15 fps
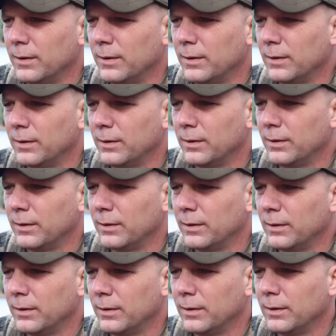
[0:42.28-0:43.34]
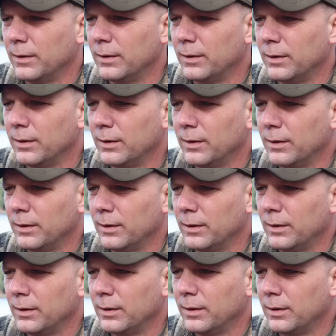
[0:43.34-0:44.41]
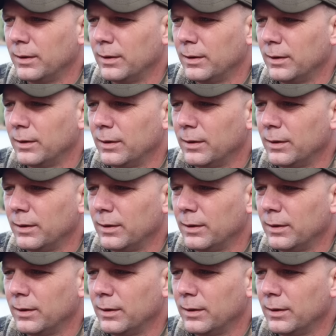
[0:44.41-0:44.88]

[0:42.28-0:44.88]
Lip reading: Nothing is said.